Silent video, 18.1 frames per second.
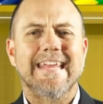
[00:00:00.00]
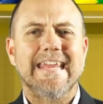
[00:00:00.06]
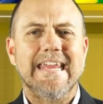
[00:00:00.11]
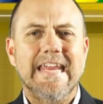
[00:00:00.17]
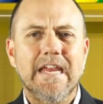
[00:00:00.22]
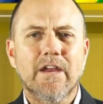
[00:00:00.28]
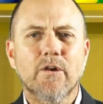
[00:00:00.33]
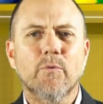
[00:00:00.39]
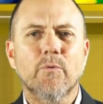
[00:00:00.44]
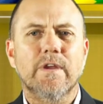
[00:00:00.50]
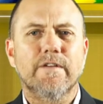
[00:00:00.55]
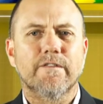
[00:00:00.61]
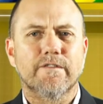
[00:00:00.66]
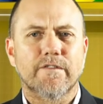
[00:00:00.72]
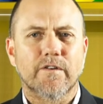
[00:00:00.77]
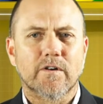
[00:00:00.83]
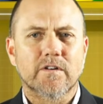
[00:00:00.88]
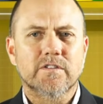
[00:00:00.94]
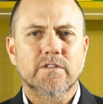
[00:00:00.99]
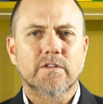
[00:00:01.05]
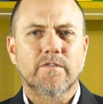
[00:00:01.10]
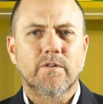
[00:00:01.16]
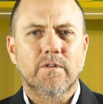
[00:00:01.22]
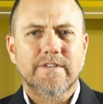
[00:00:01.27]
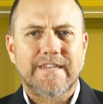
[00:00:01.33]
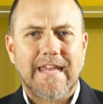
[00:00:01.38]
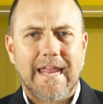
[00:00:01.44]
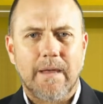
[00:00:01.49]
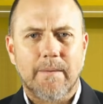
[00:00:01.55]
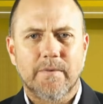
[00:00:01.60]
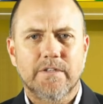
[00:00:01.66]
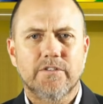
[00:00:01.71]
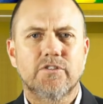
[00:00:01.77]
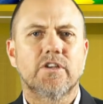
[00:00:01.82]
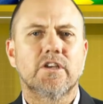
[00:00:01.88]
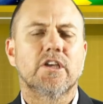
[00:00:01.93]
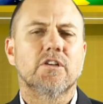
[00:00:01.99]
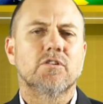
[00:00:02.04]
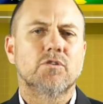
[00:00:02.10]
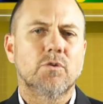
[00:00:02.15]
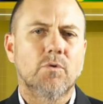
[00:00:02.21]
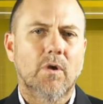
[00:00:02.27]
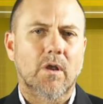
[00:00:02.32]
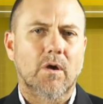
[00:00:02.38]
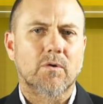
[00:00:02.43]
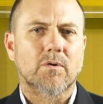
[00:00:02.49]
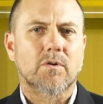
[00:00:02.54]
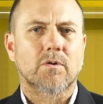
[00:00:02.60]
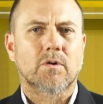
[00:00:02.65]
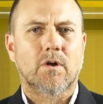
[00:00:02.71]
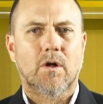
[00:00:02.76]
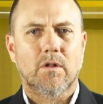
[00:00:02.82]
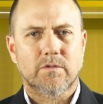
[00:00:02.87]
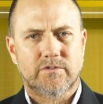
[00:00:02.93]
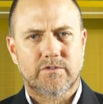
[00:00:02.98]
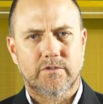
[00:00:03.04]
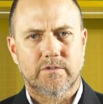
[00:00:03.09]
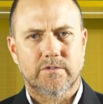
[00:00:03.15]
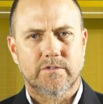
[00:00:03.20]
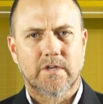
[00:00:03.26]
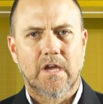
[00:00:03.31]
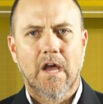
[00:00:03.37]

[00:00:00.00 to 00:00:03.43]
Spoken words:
irreversible damage to local cultures,"